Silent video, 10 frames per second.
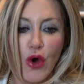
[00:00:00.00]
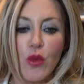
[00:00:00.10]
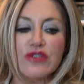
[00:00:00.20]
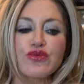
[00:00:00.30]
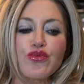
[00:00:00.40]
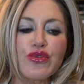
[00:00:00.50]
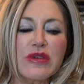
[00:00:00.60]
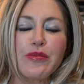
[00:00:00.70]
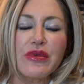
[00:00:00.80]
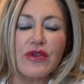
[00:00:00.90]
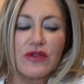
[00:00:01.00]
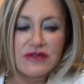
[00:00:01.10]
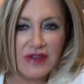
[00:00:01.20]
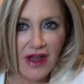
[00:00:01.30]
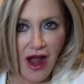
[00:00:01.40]
which
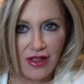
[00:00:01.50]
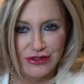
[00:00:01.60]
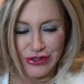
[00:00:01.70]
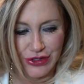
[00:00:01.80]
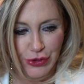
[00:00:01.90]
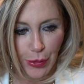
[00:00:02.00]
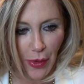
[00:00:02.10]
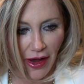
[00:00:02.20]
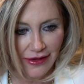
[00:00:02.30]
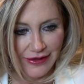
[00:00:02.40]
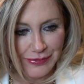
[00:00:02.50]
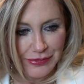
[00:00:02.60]
rebuilds the collagen in your body.